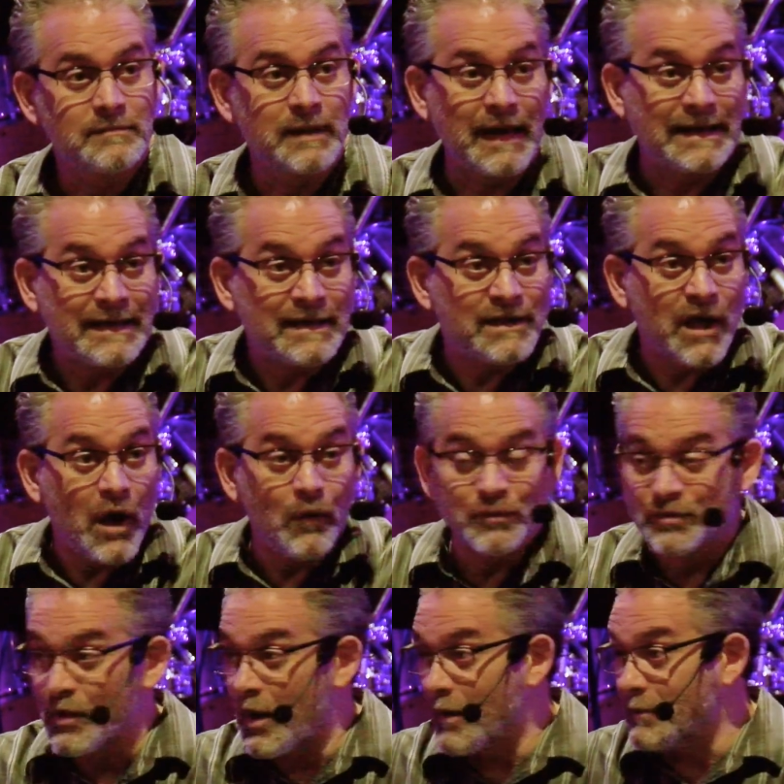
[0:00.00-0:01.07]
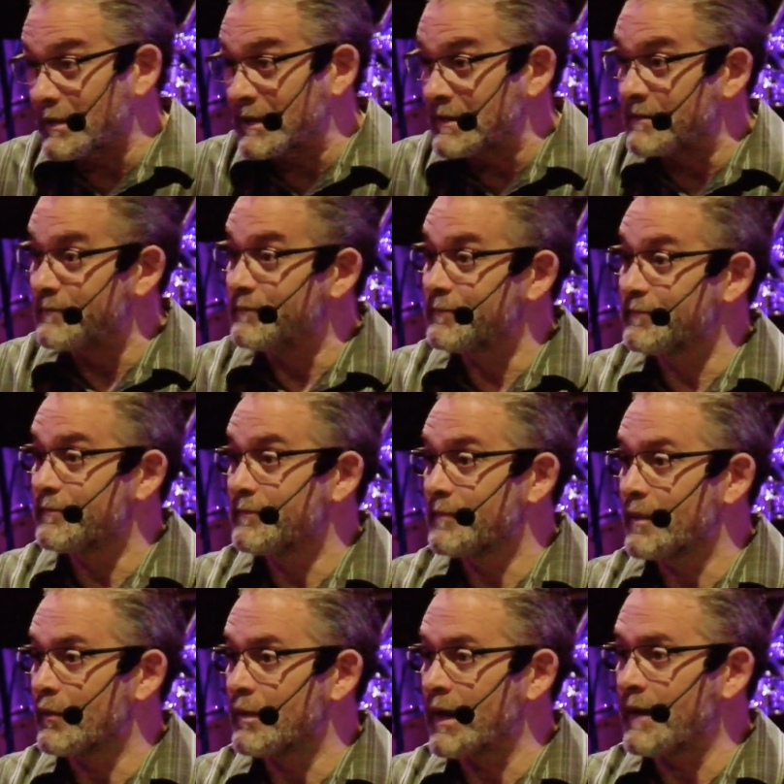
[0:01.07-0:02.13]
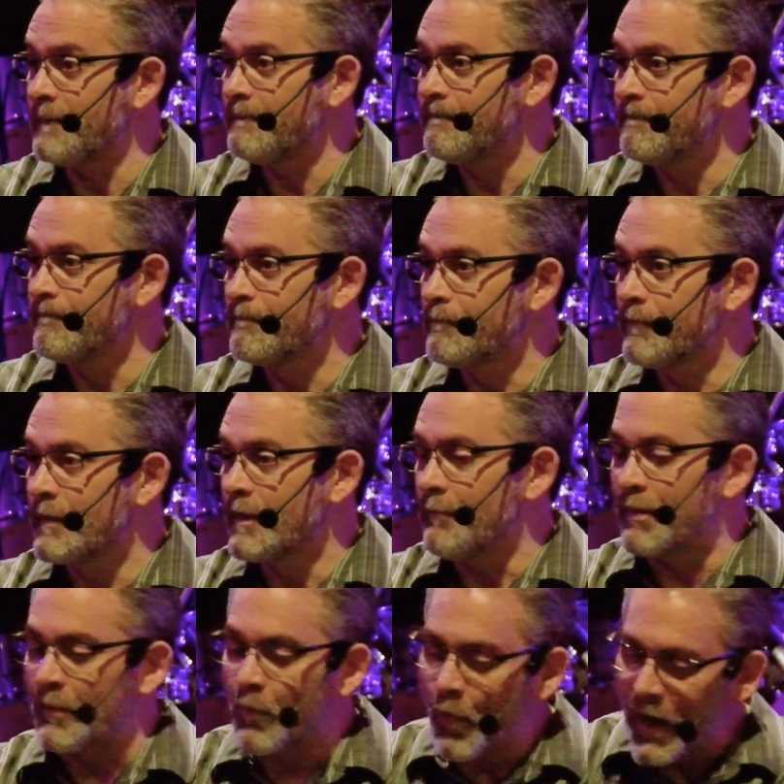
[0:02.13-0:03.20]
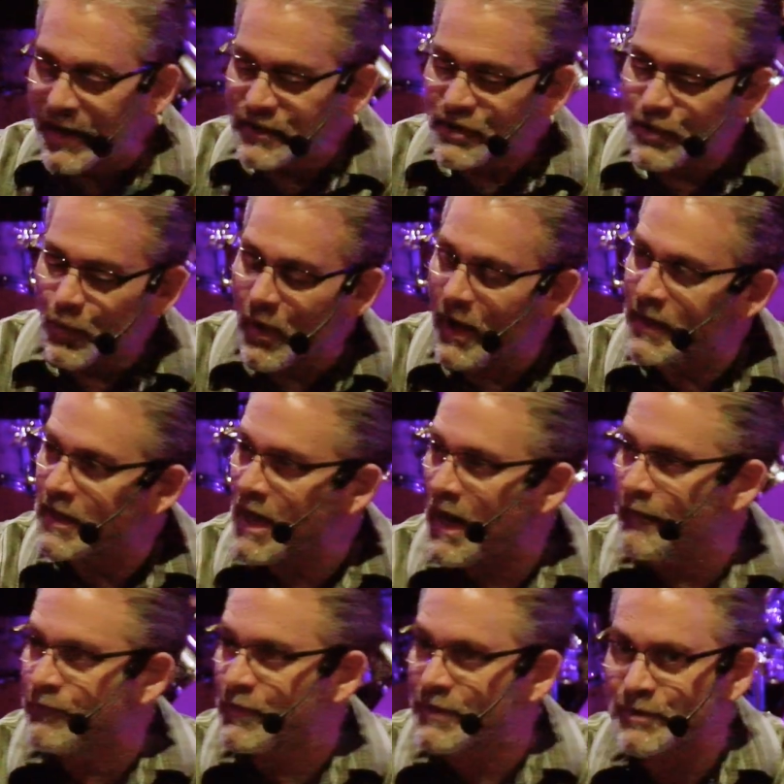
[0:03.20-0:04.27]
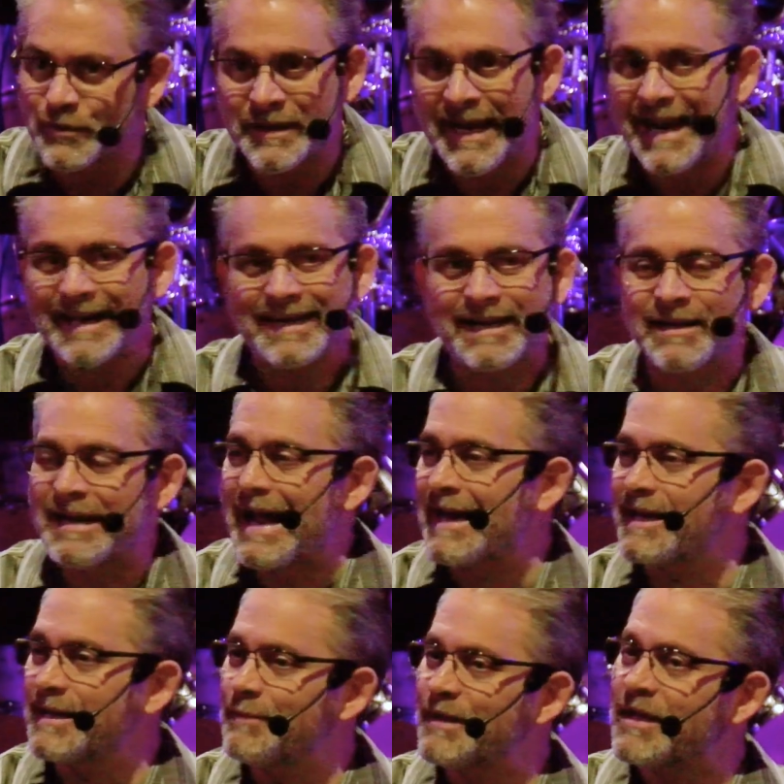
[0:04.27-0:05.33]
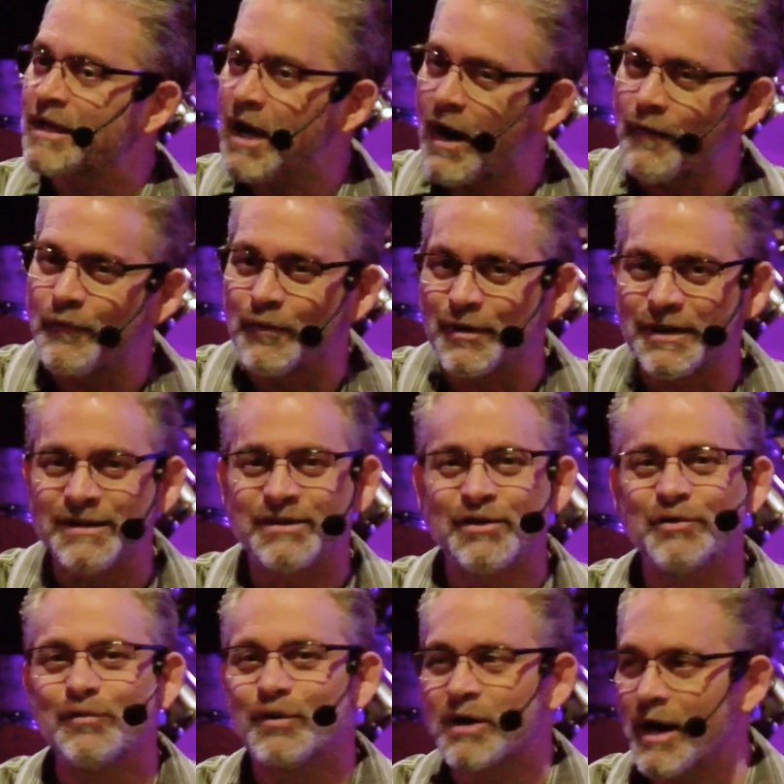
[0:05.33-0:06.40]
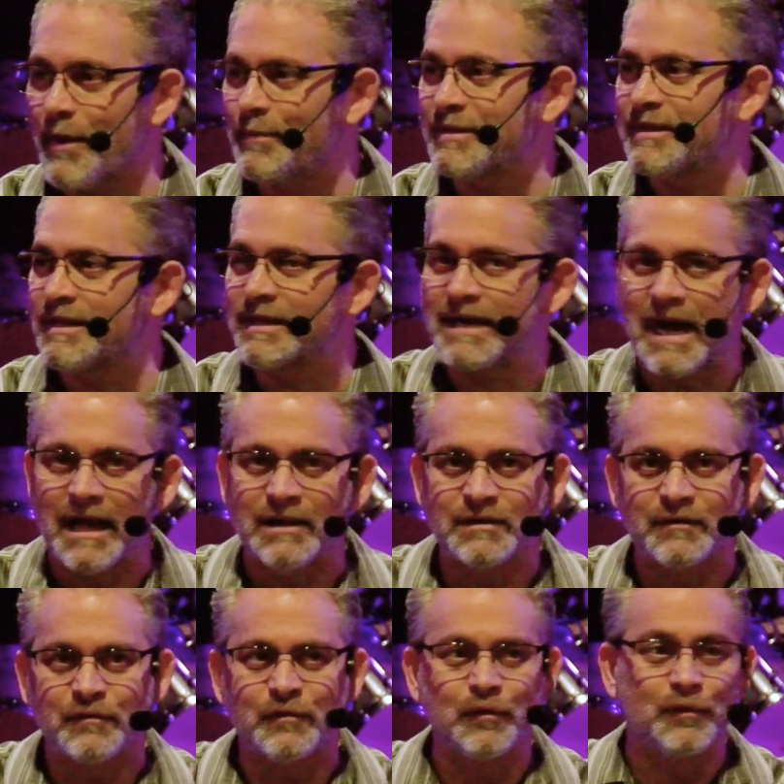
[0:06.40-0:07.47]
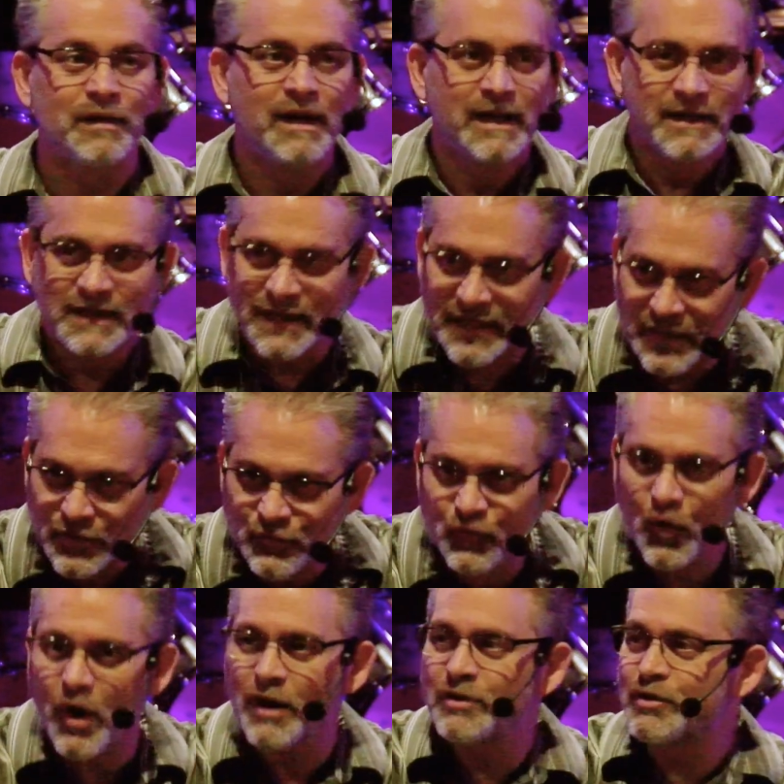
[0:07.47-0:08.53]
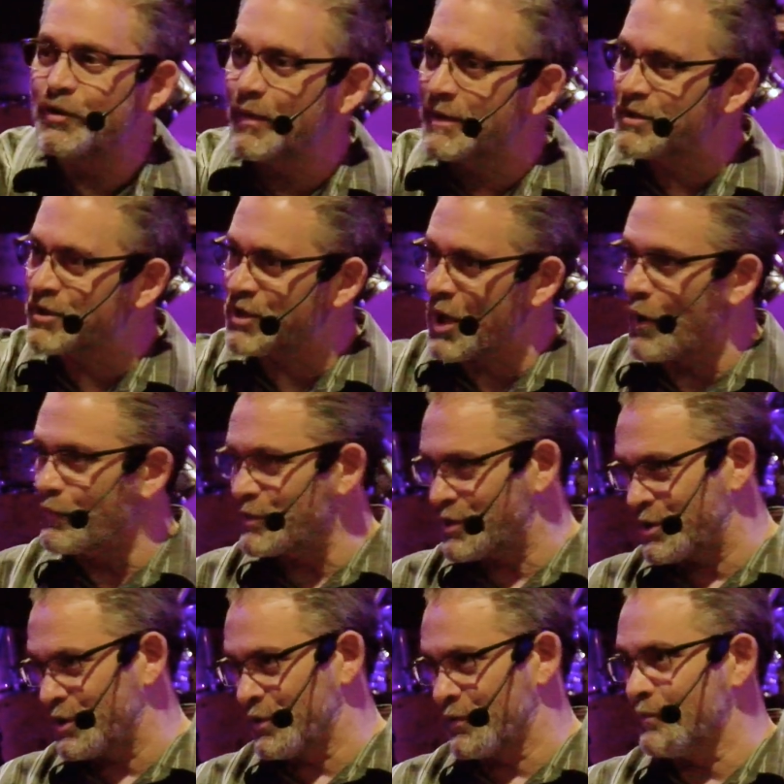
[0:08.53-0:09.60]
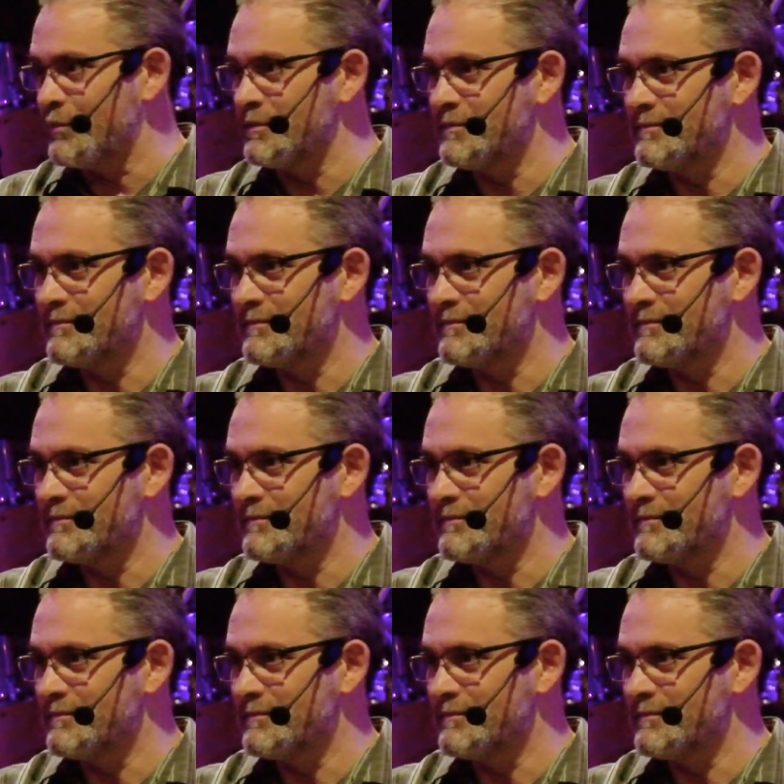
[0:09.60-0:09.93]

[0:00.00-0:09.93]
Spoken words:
I didn't know. Sorry. Okay? But once you are covered, you're not going to be covered until you come into the knowledge of truth. Till he draws you and shows you,